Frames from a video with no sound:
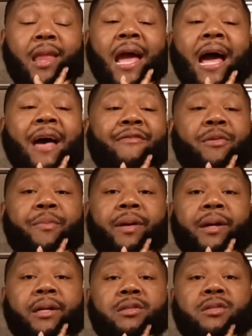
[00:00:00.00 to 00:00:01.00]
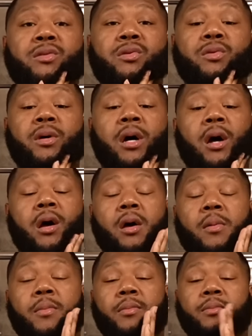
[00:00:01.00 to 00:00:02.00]
I haven't been to
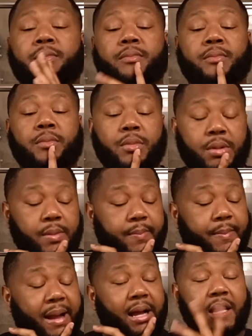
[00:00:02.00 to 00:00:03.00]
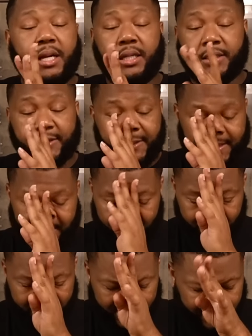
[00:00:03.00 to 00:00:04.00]
my
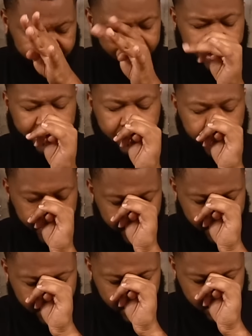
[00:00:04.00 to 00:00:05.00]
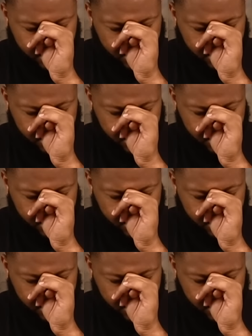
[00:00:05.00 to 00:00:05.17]
what is the place called